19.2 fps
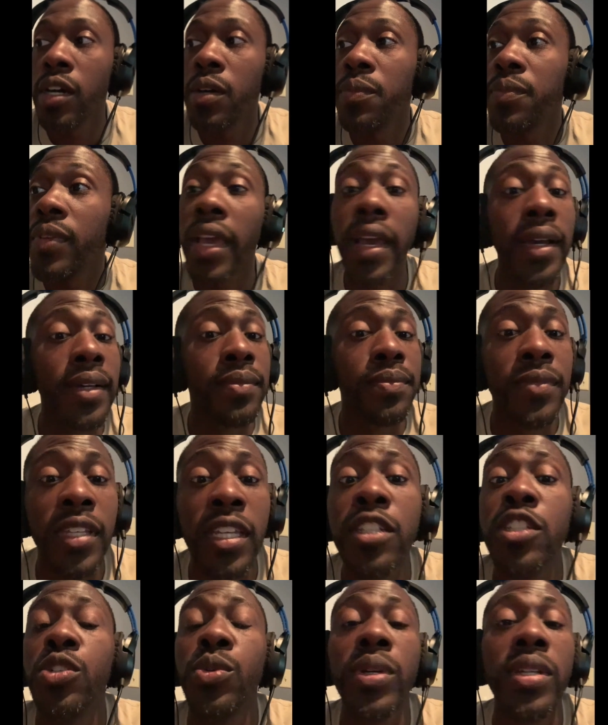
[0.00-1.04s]
Yeah,
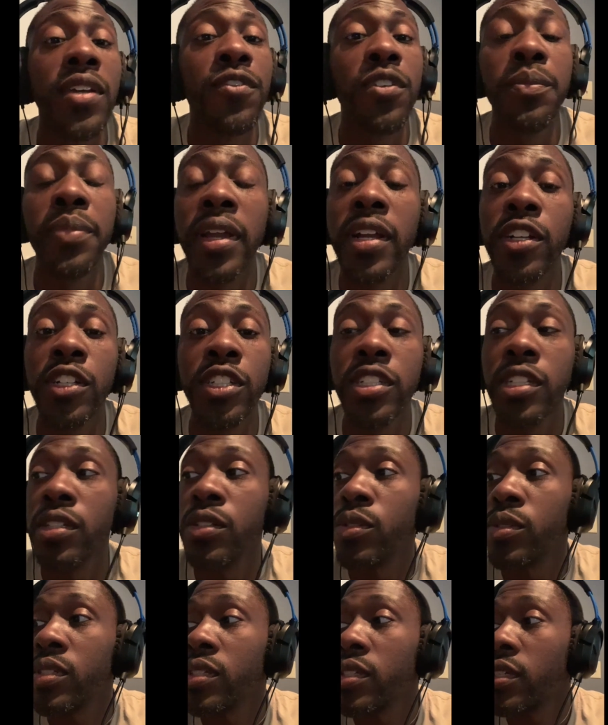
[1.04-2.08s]
get you a different pair of
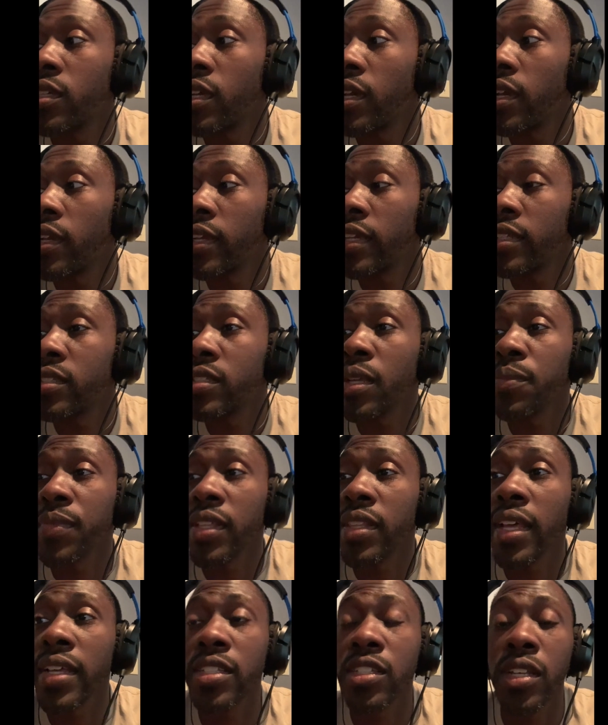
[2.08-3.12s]
shoes. Get something
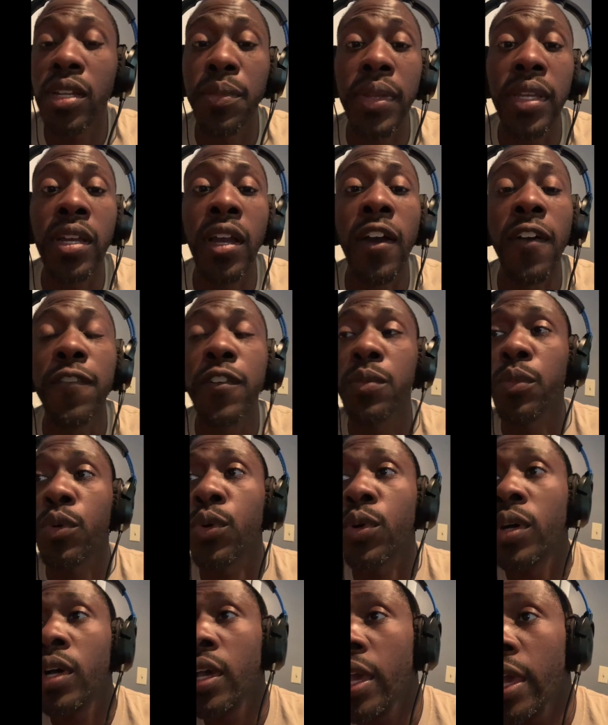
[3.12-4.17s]
that's going to be comfortable.